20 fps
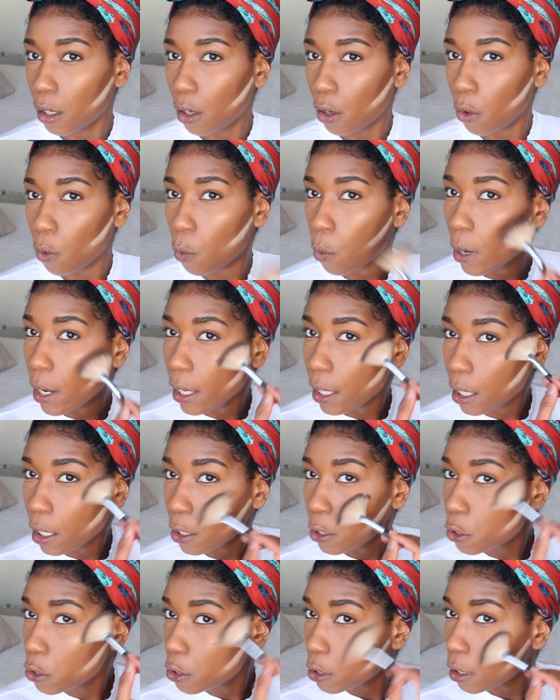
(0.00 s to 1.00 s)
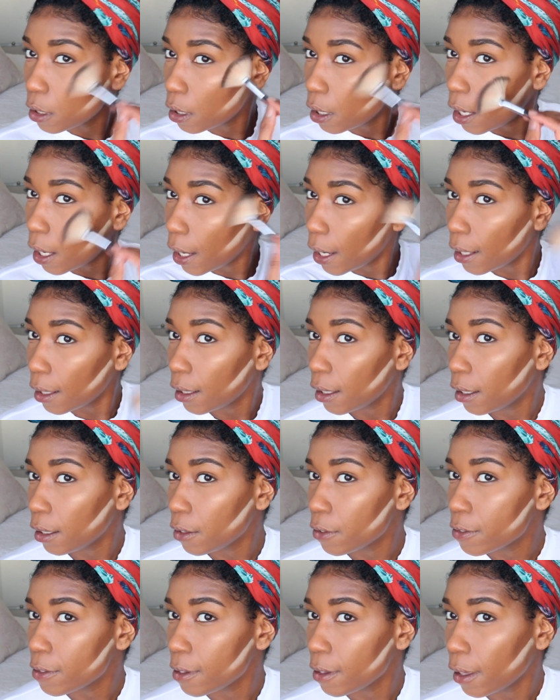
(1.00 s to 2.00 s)
whitish highlight.
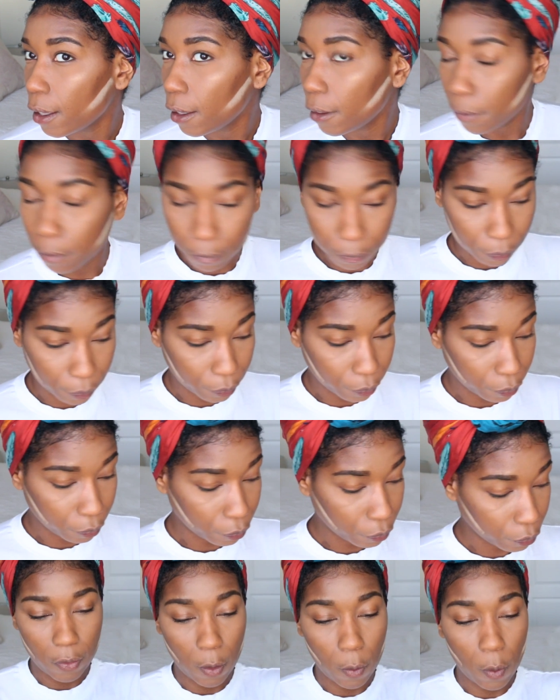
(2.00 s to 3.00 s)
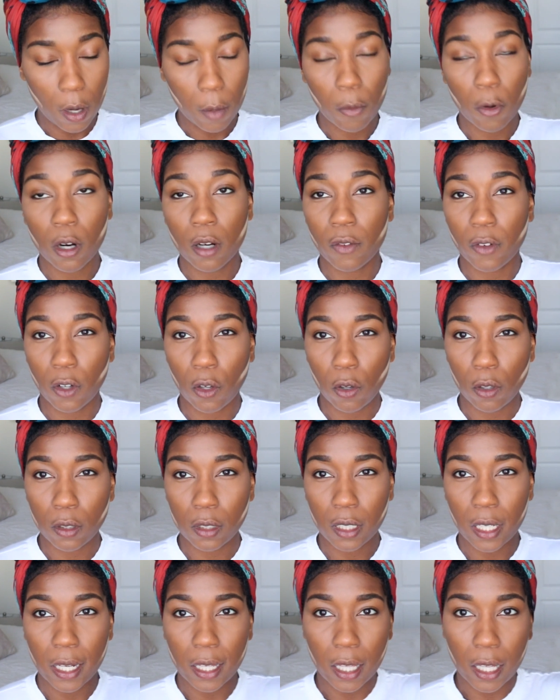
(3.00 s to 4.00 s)
You see that? If I want more of a
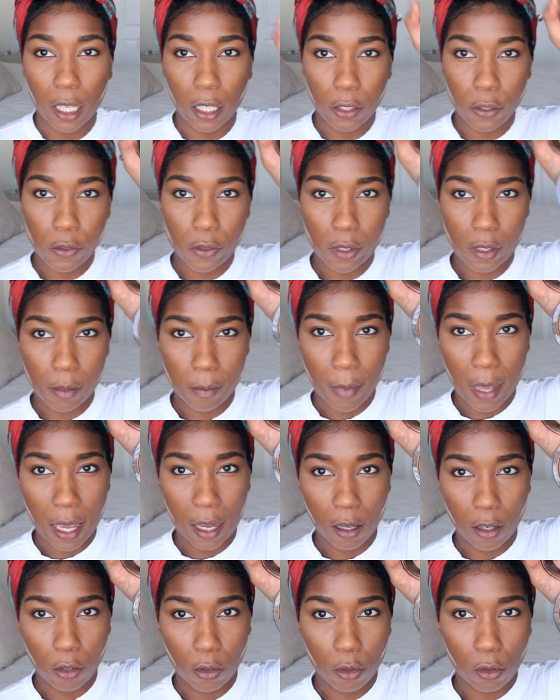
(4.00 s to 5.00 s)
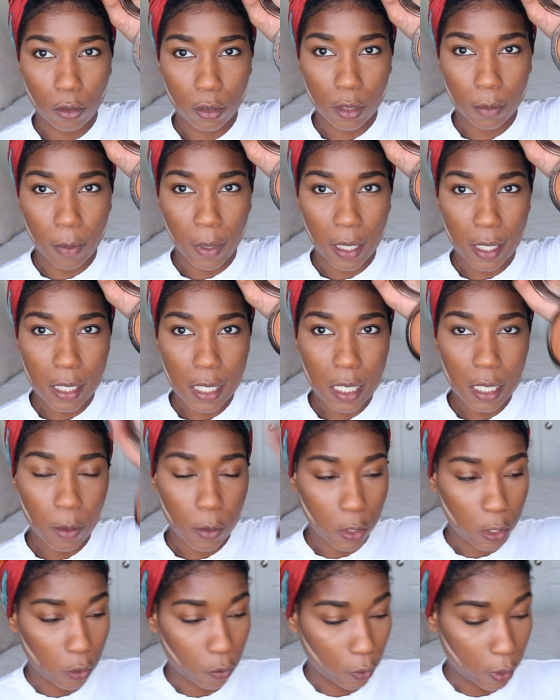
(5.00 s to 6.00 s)
golden highlight, I'll use this MAC Gold Deposit,
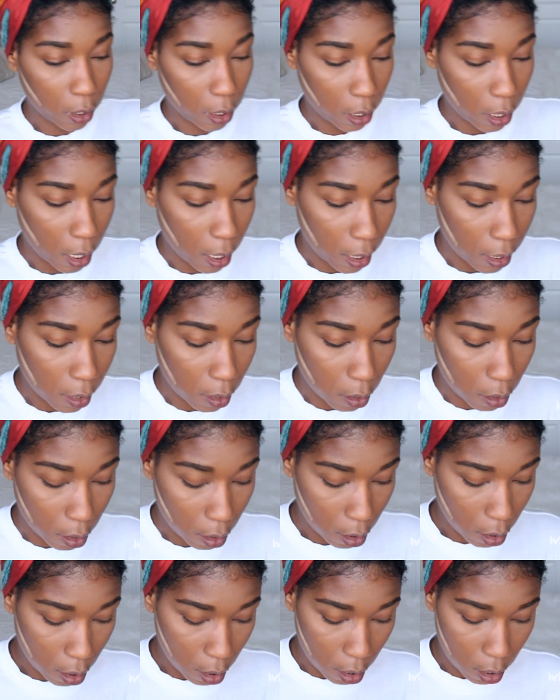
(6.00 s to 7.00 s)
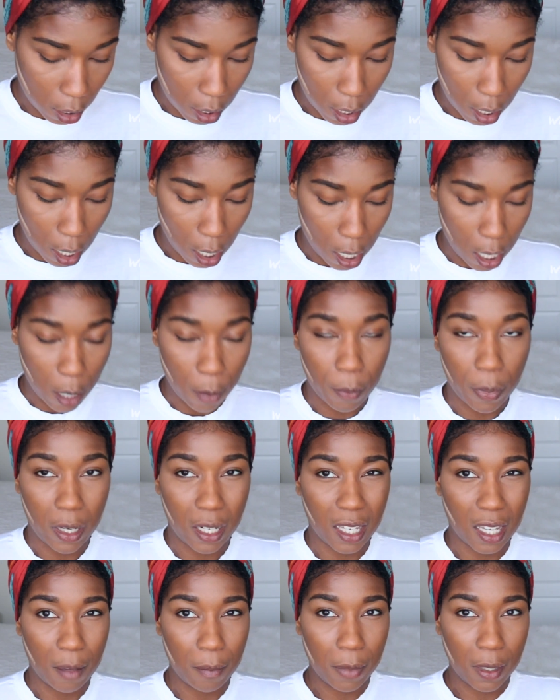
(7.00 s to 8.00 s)
which is really nice. But
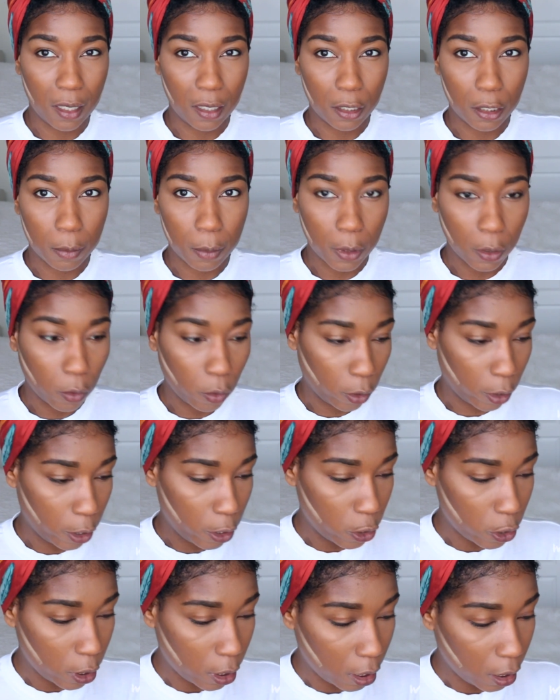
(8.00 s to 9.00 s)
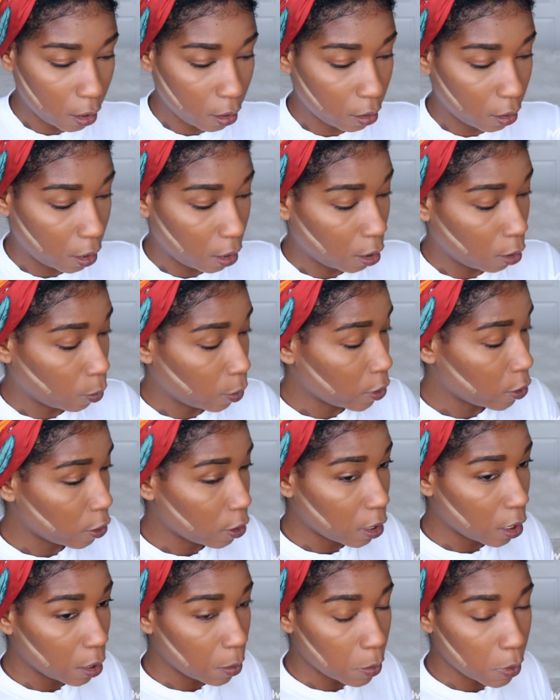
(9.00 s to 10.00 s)
it can be a little bit orangey in the
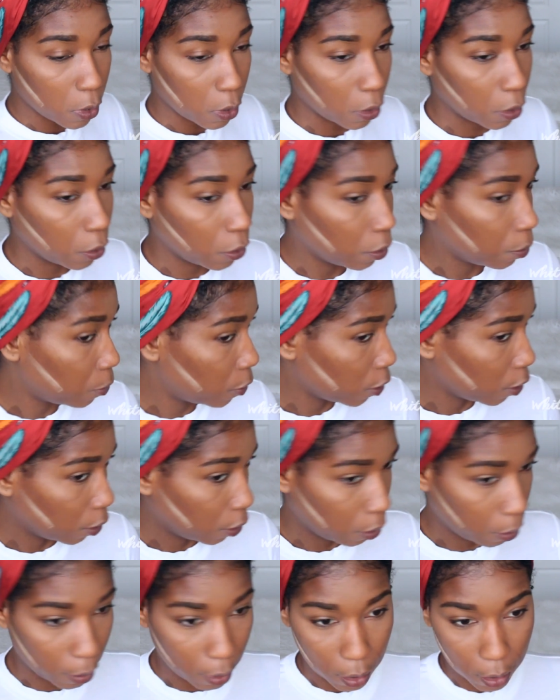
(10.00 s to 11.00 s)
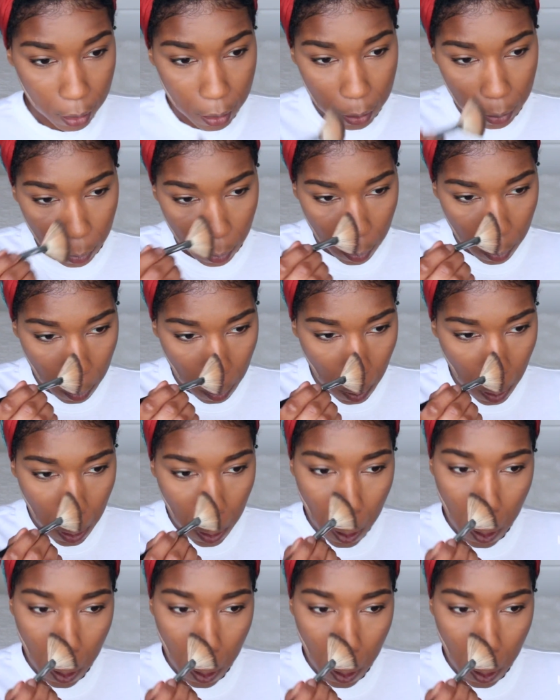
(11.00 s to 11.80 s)
wintertime, so I'm just going to go with this. Well, why